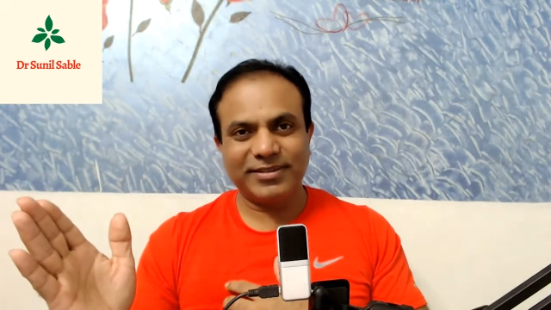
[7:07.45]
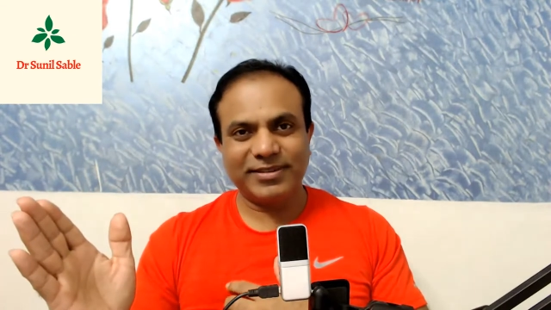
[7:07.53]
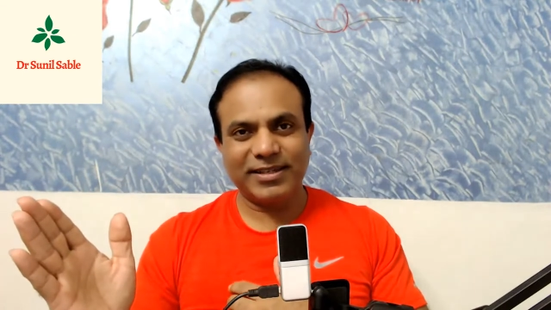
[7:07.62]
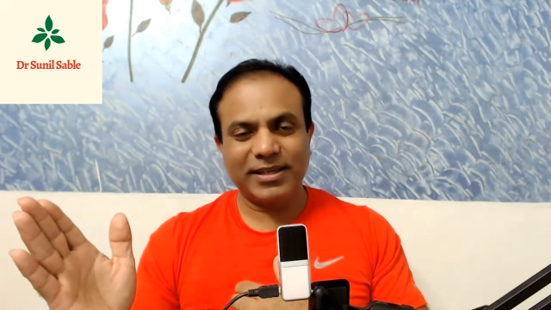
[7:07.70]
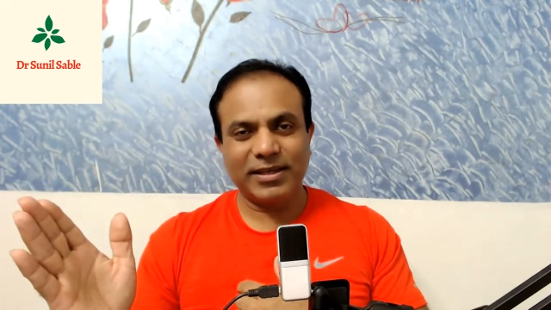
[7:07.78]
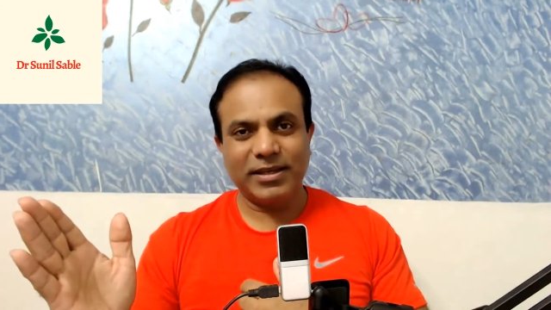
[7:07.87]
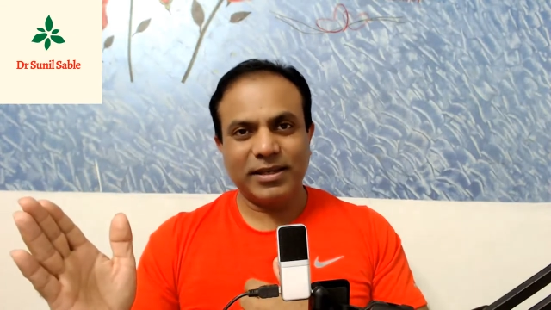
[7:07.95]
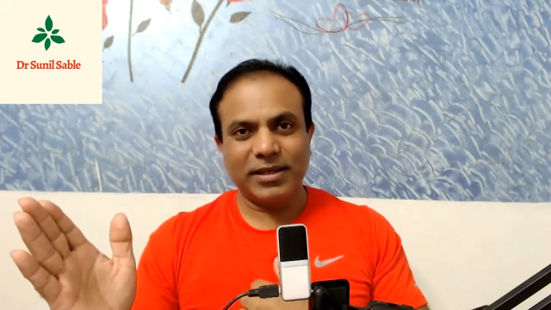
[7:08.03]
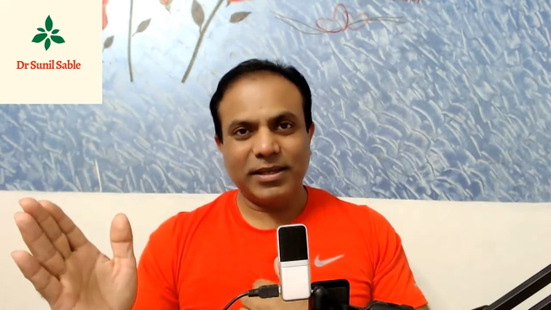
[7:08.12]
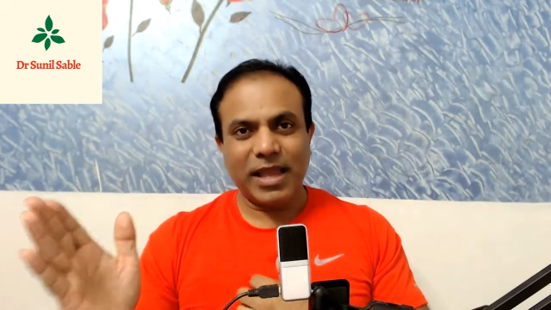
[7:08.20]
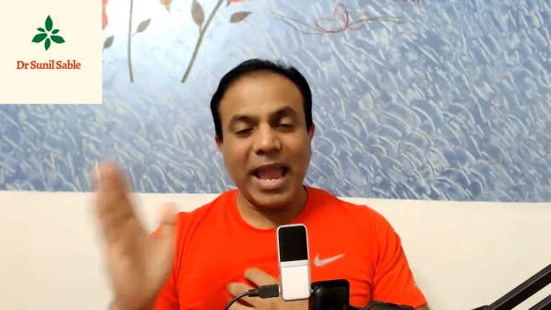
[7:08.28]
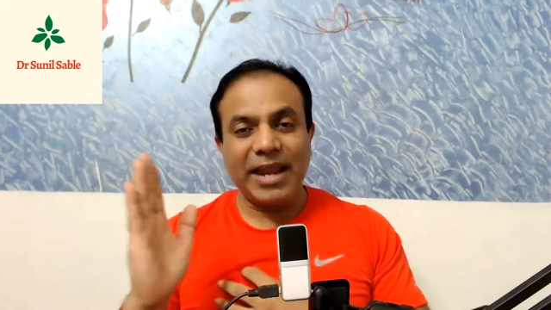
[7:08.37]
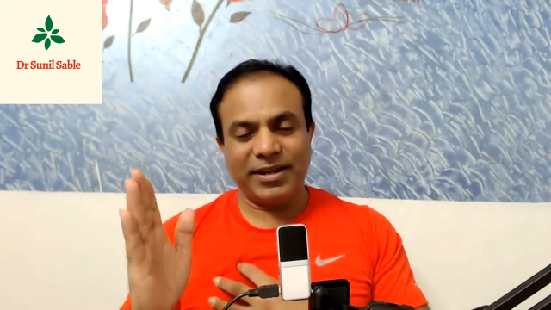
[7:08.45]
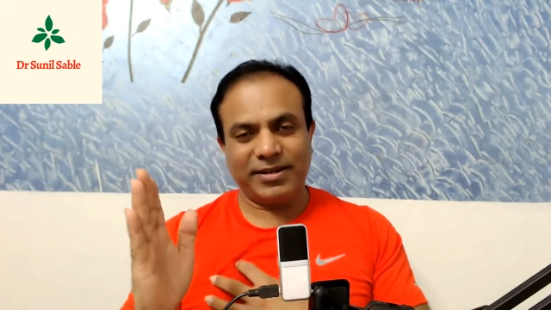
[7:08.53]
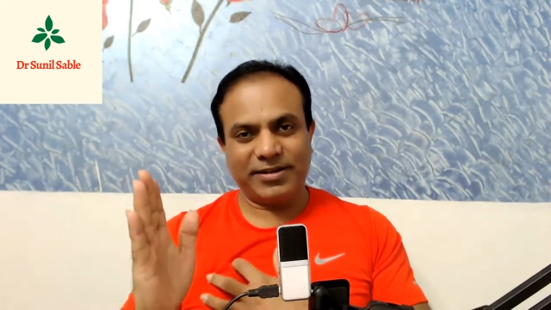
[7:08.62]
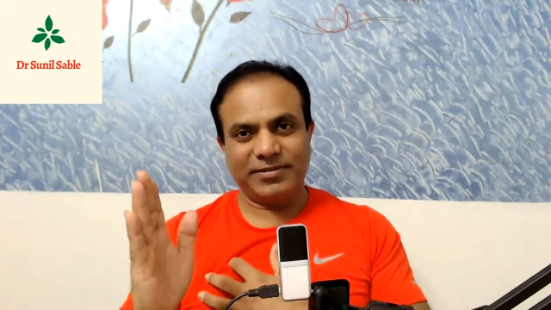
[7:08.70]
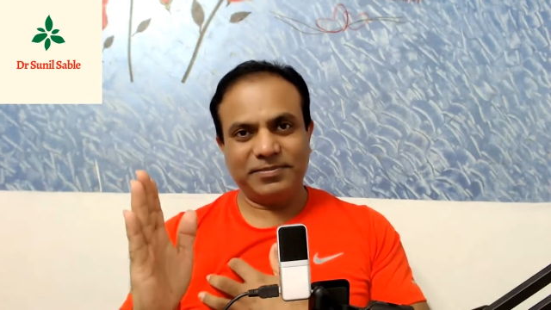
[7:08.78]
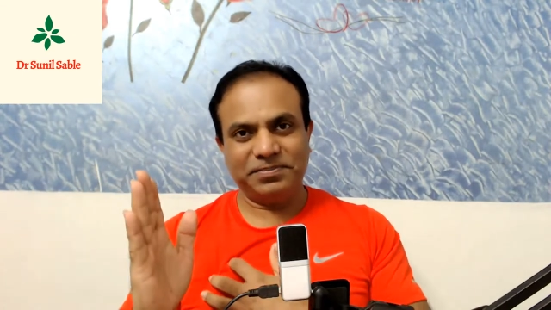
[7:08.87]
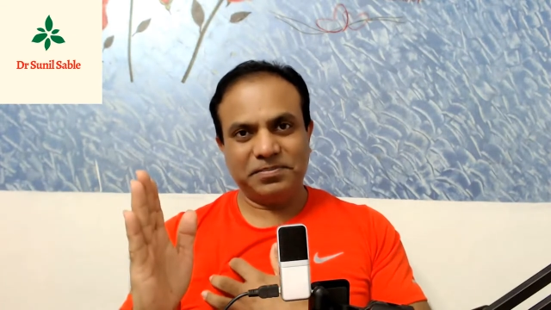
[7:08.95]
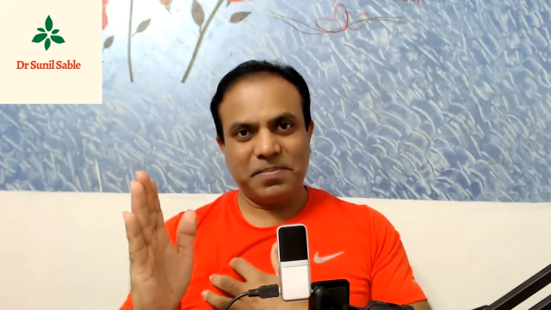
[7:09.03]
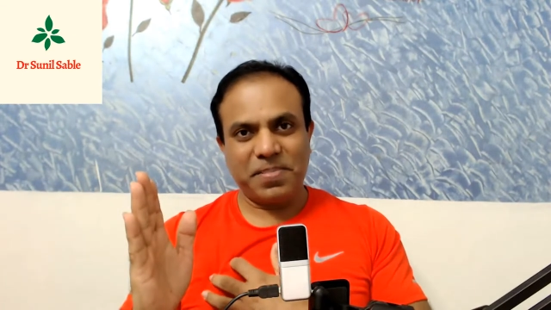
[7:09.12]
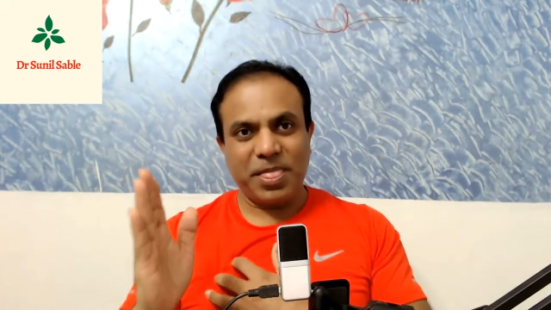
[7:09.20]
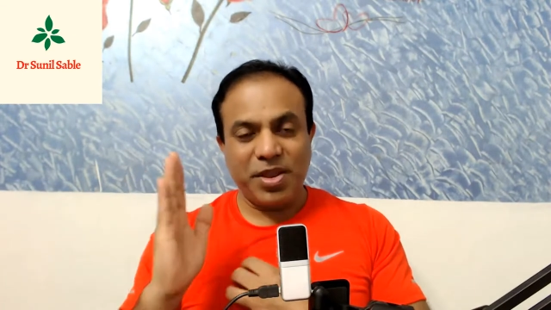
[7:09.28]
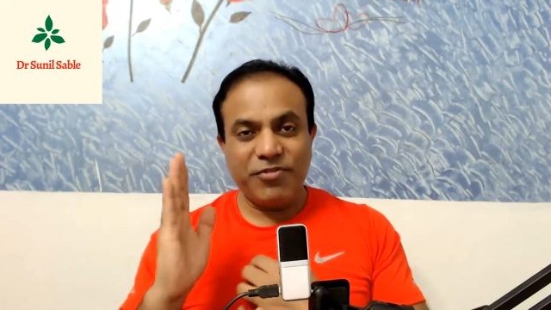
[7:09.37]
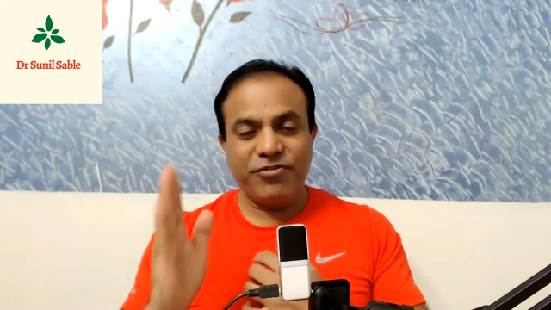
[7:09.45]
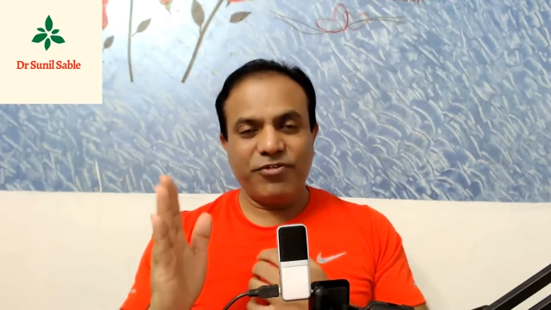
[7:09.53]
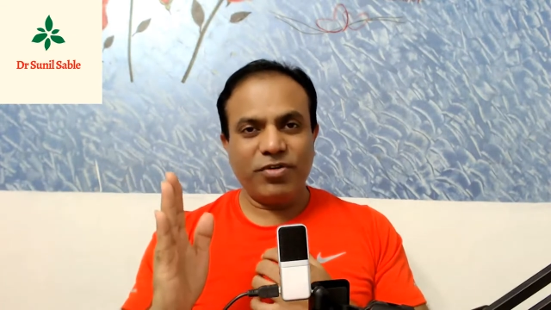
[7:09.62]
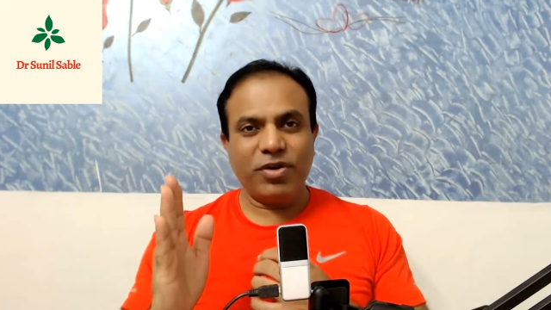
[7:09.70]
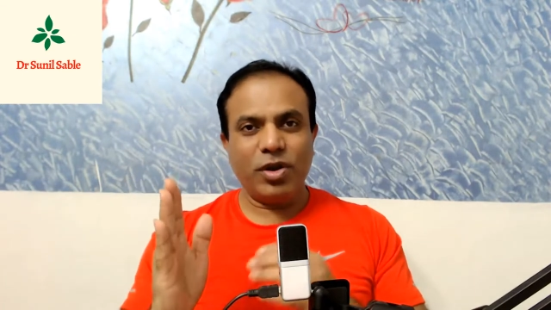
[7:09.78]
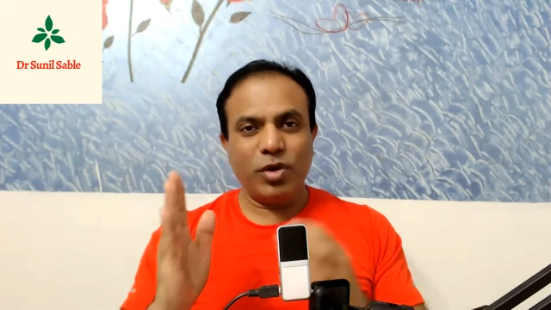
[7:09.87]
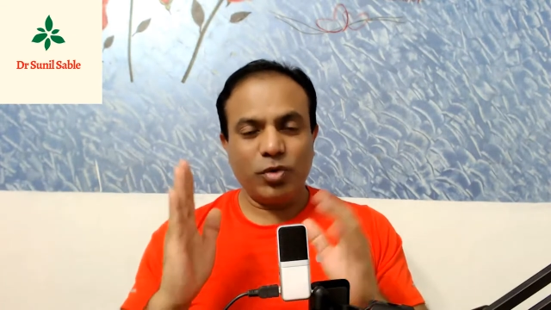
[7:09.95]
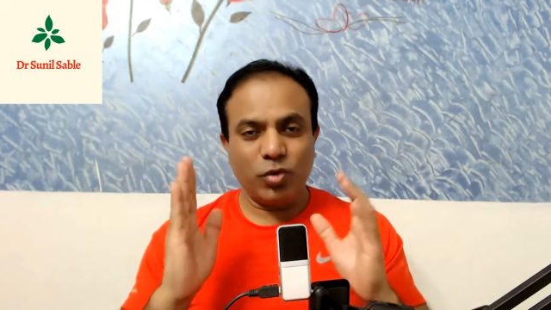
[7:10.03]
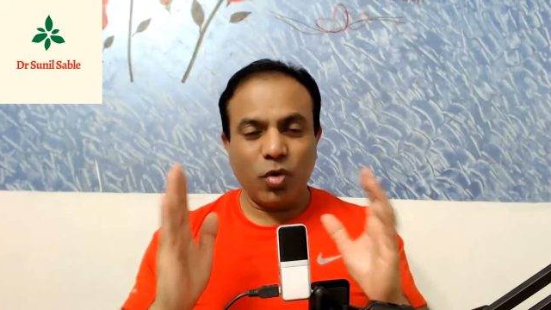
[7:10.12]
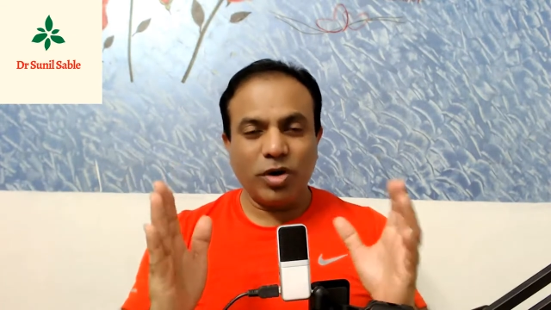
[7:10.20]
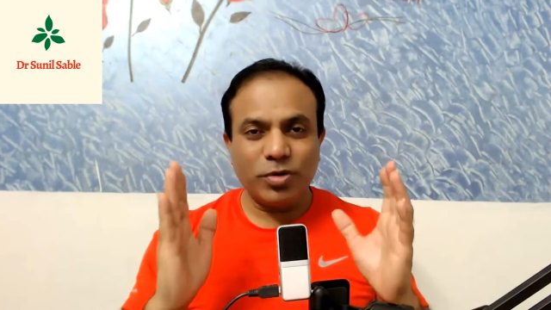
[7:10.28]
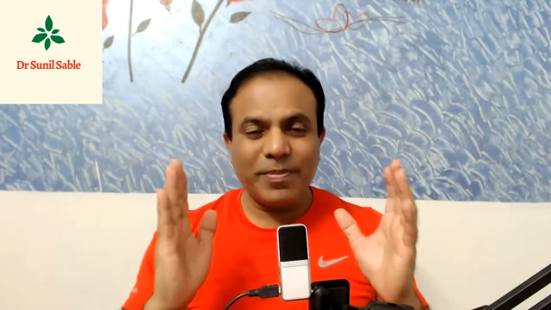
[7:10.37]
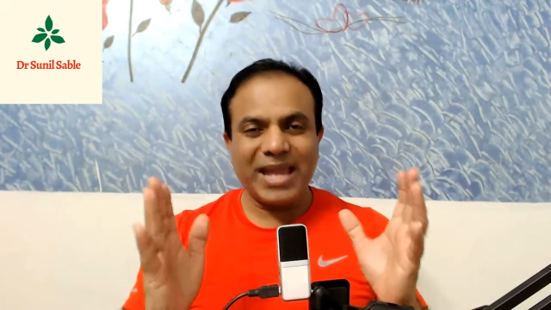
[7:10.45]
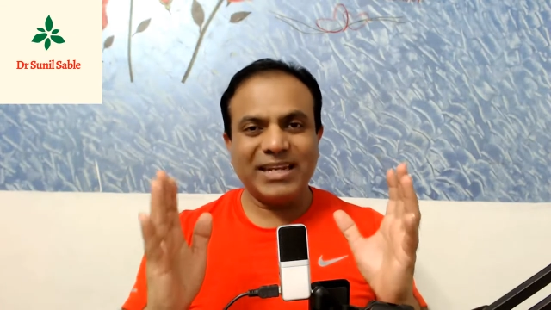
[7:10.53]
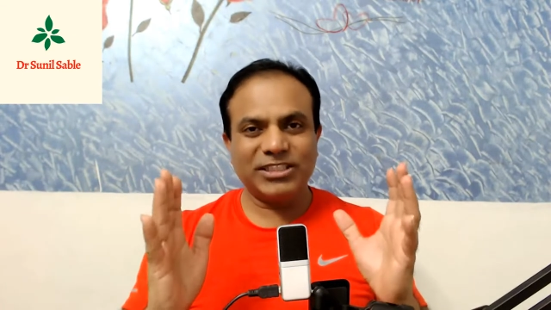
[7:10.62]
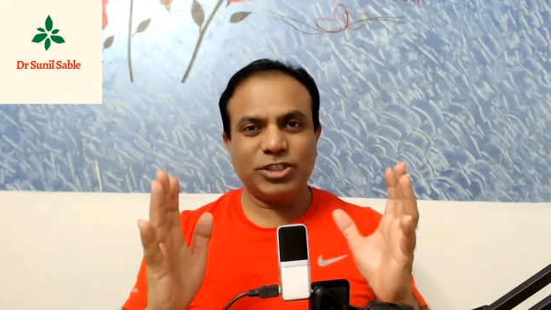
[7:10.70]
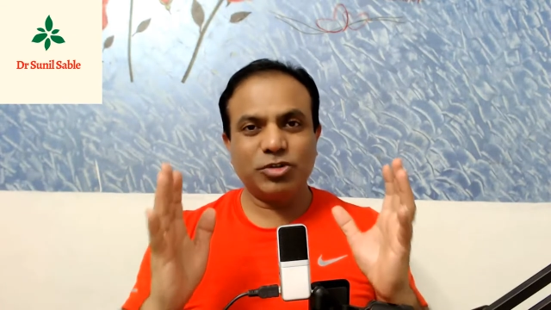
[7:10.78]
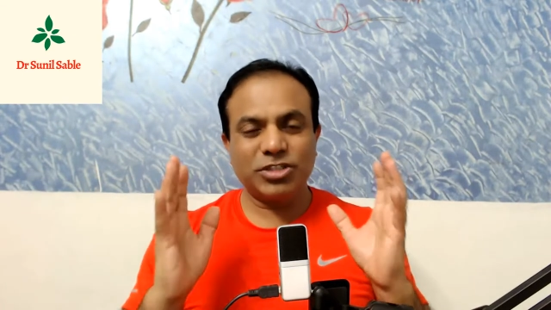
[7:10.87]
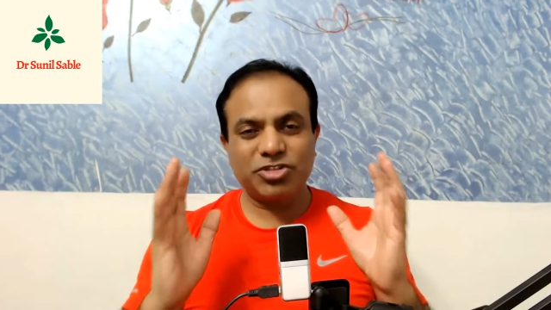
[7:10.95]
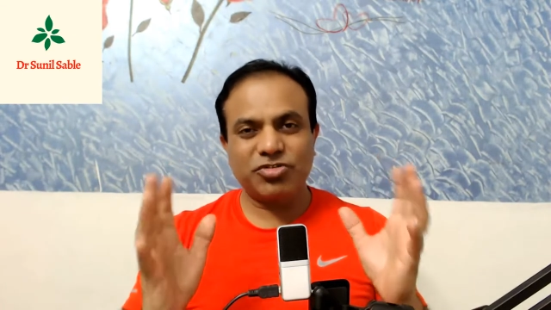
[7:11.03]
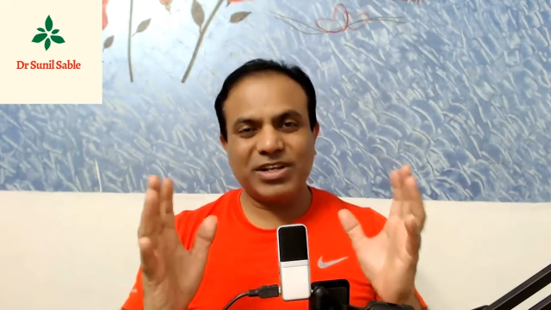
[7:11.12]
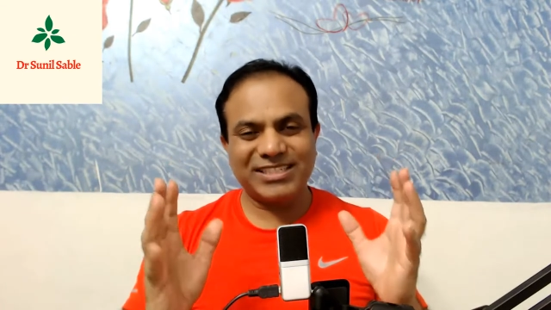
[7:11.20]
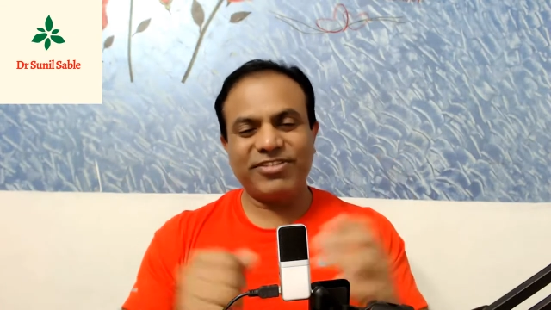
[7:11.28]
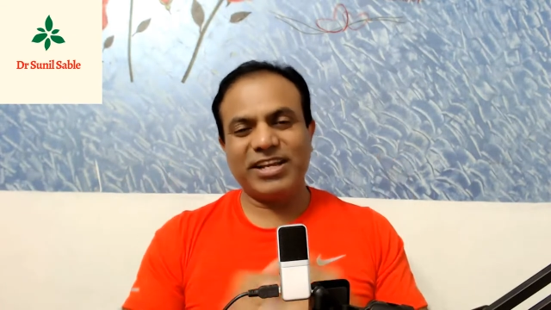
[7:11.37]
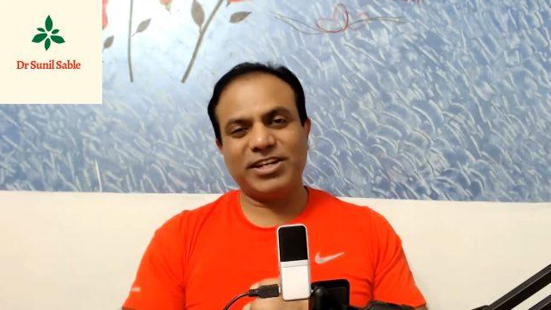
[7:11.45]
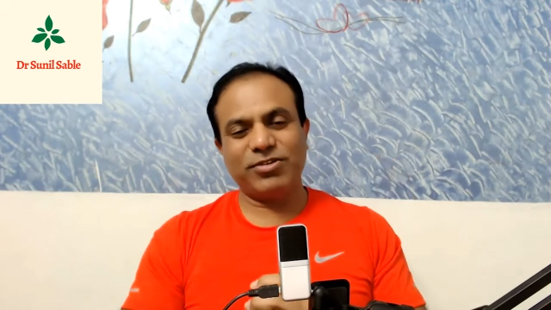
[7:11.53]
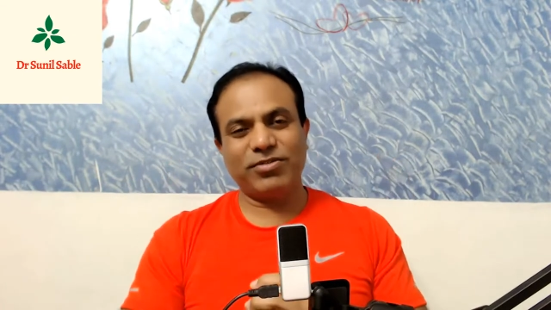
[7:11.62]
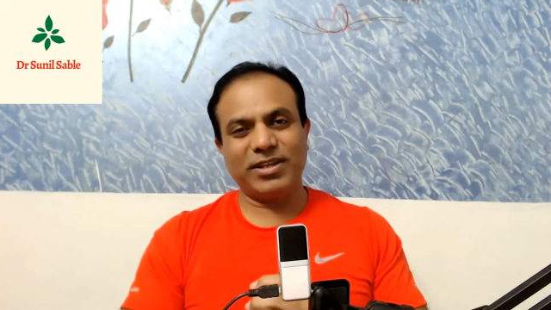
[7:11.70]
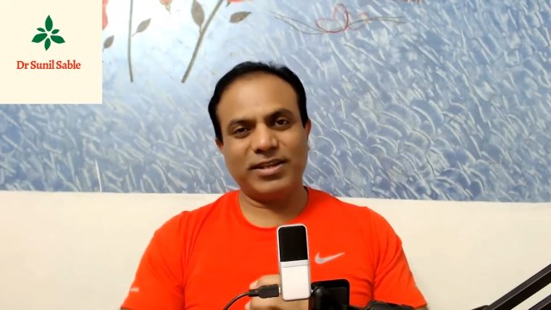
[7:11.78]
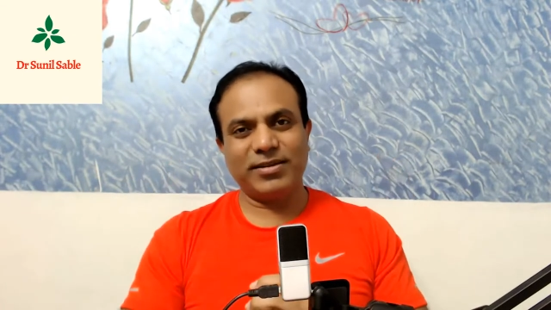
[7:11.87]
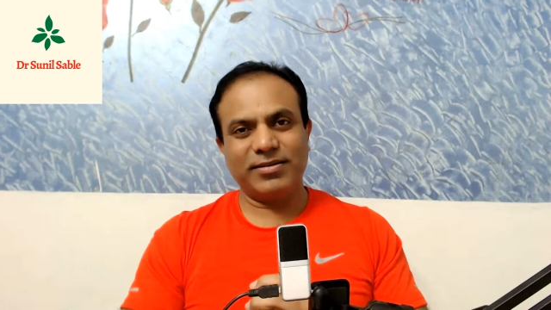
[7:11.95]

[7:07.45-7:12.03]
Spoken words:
Okay. And if you want to manage your stress effectively